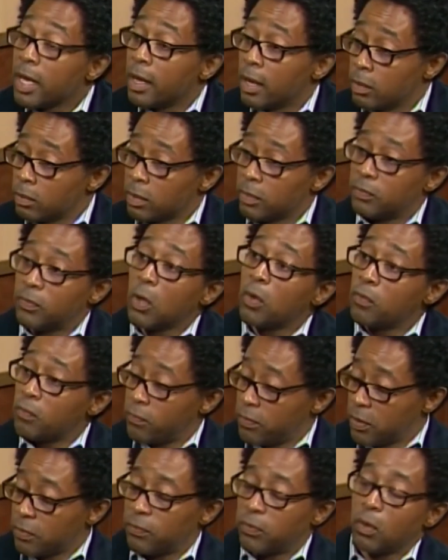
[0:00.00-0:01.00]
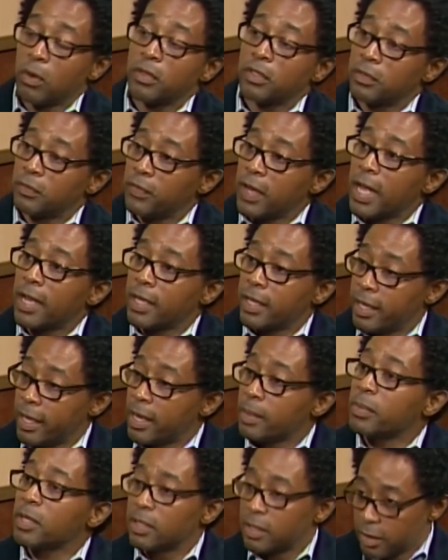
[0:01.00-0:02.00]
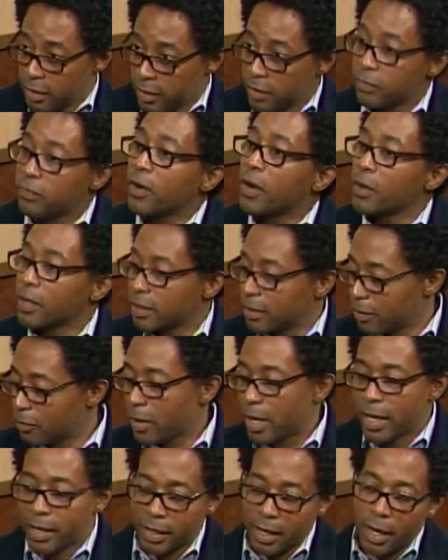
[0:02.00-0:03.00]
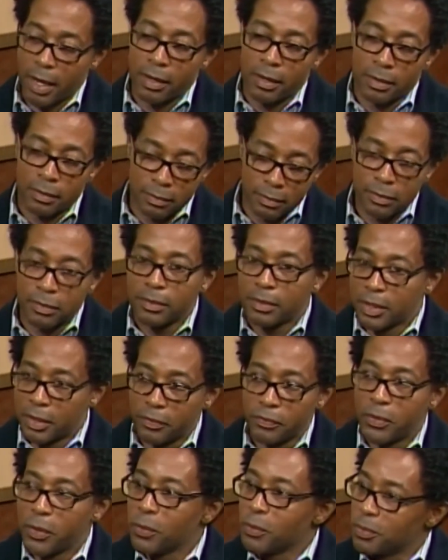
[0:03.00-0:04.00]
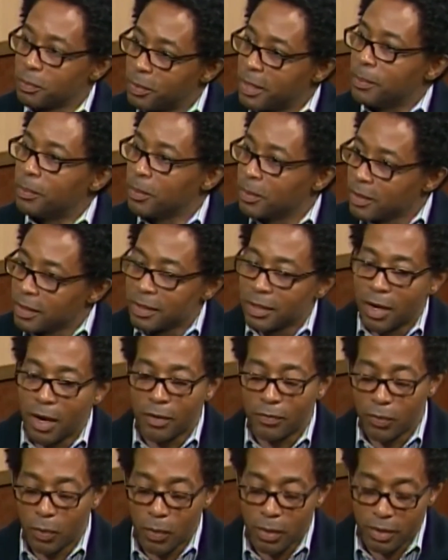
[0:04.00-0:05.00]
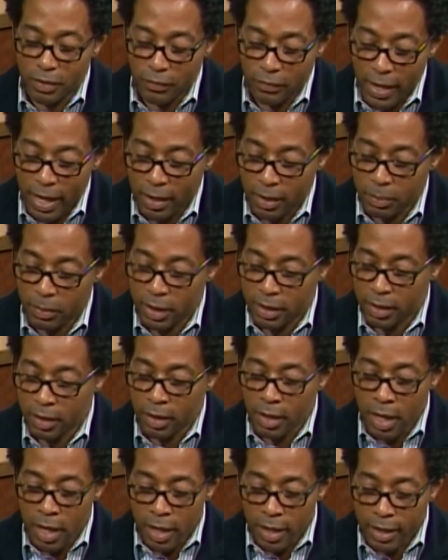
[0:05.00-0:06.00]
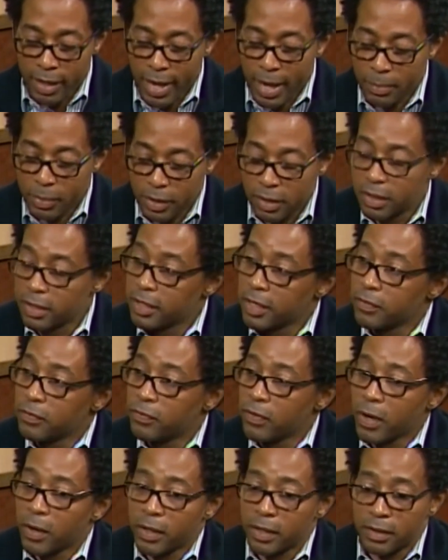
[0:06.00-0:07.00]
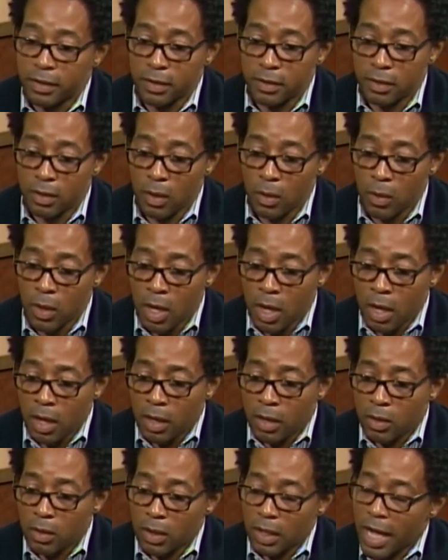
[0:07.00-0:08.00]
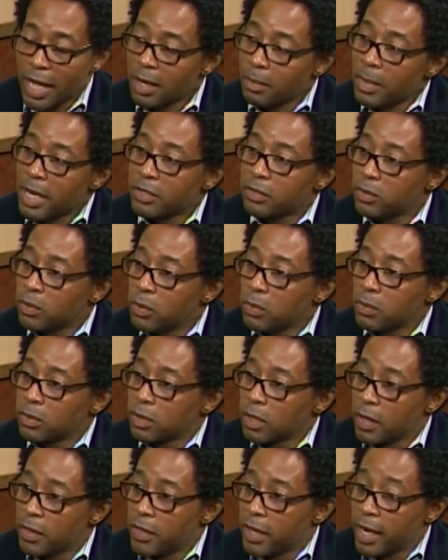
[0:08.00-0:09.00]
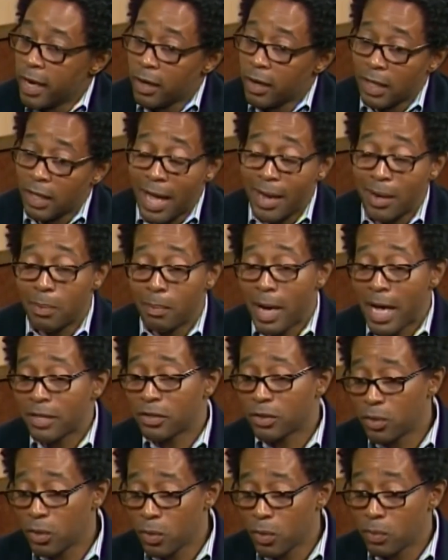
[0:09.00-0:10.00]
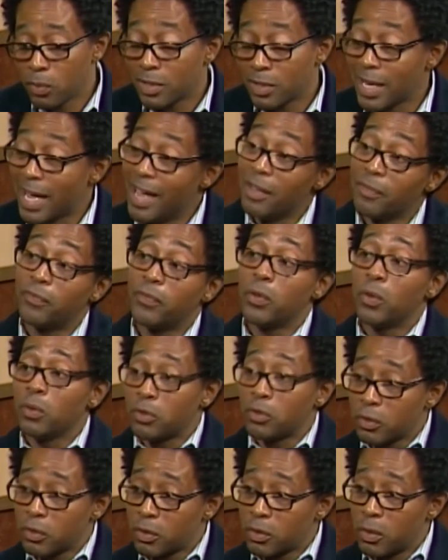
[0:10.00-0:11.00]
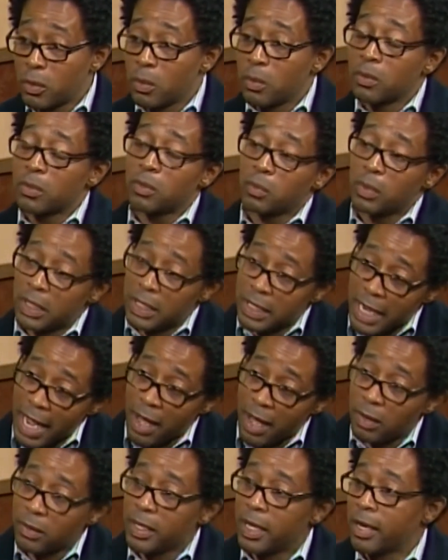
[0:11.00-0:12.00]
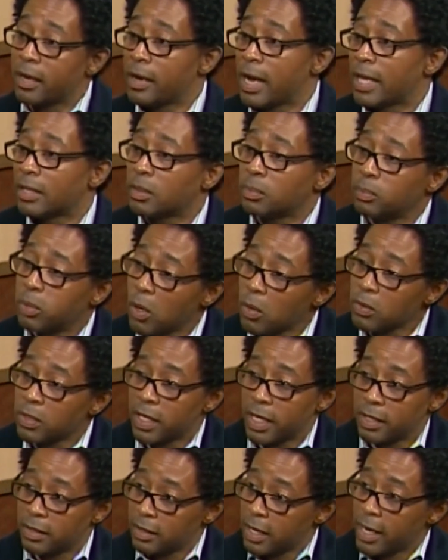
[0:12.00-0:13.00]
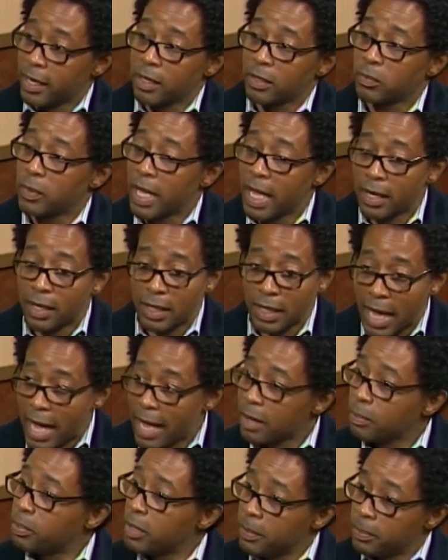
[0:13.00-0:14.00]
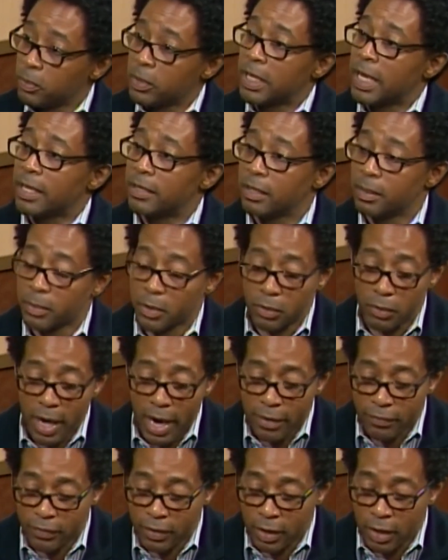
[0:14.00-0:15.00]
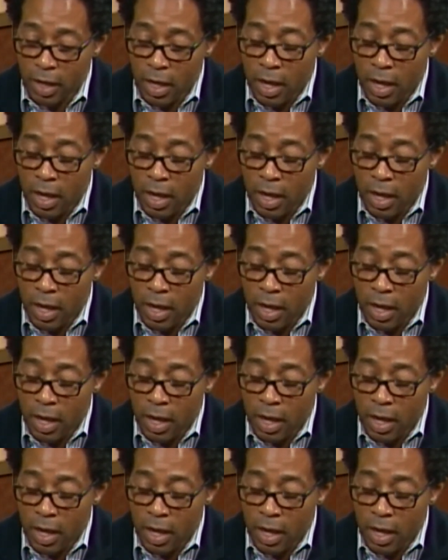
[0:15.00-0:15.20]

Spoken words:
Yeah, the Florissant Valley campus is in Ferguson, right? It kind of confused people. It's called Florissant Valley, but the campus is in Ferguson. So, a lot of my students are there. A lot of my students and future students were down there at the protest site because we had a lot of people in that demographic.